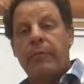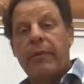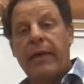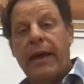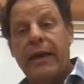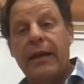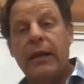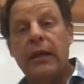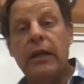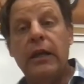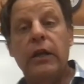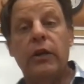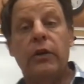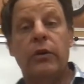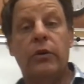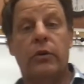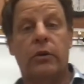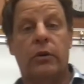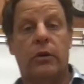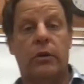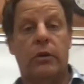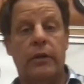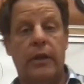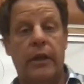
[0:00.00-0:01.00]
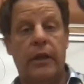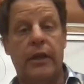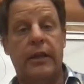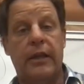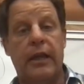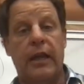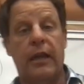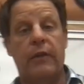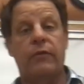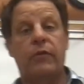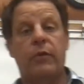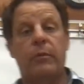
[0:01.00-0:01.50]
that integral. It
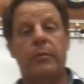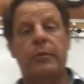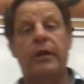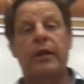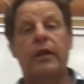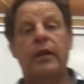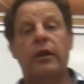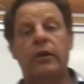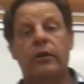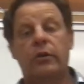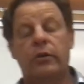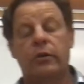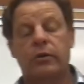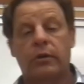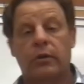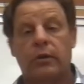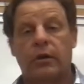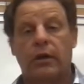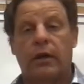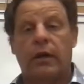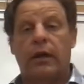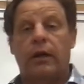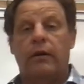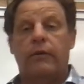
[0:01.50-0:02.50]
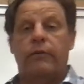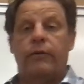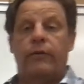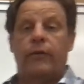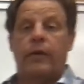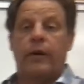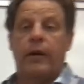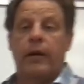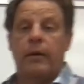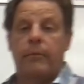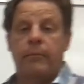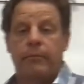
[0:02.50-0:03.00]
came from the integral of
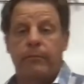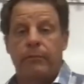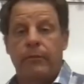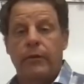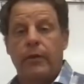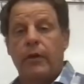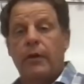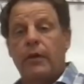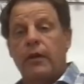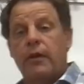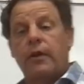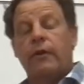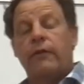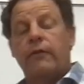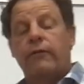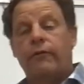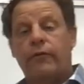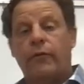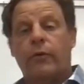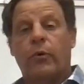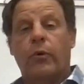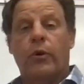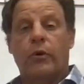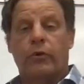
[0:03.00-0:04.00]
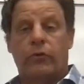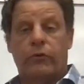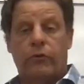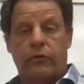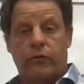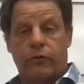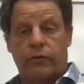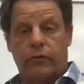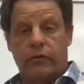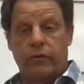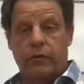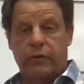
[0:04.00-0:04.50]

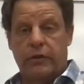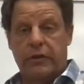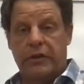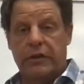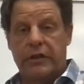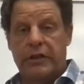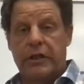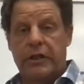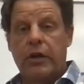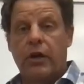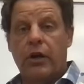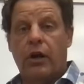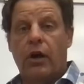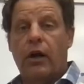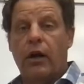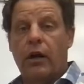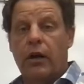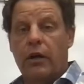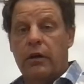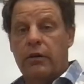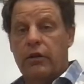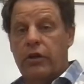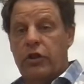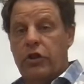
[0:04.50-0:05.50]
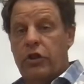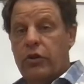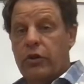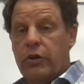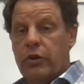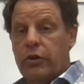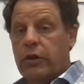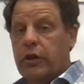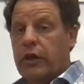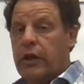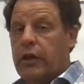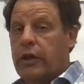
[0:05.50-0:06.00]
force dr. And you can
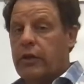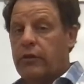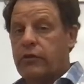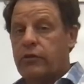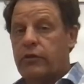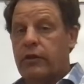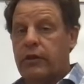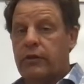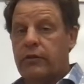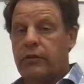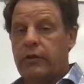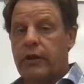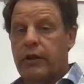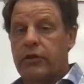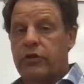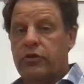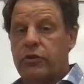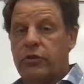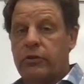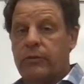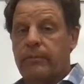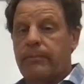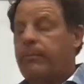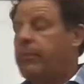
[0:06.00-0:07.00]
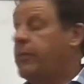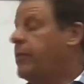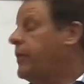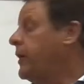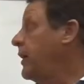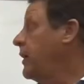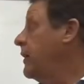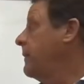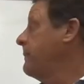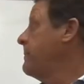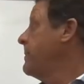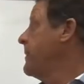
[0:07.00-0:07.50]
look at yesterday's lecture
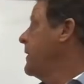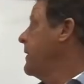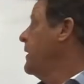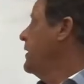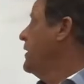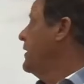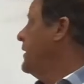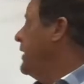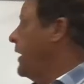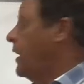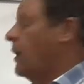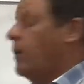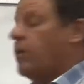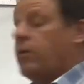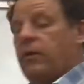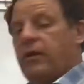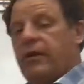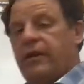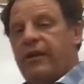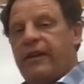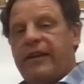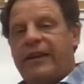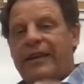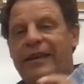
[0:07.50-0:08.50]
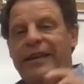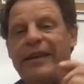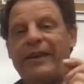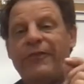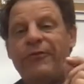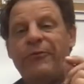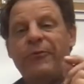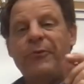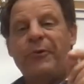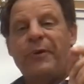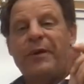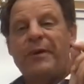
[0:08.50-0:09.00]
there. Now,
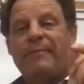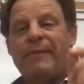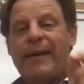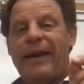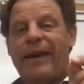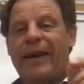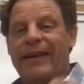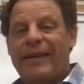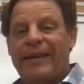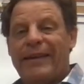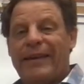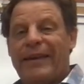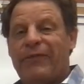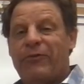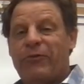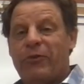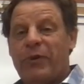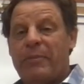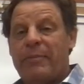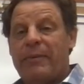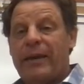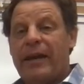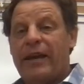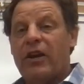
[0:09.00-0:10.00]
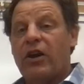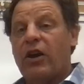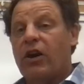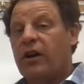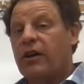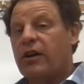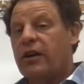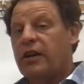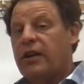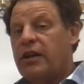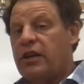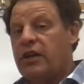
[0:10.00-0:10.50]
if we make
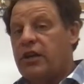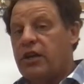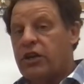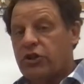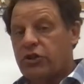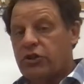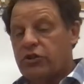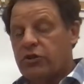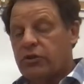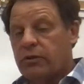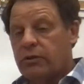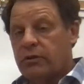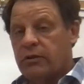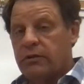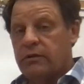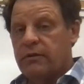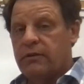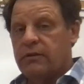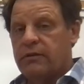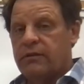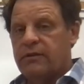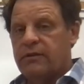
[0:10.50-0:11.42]
our initial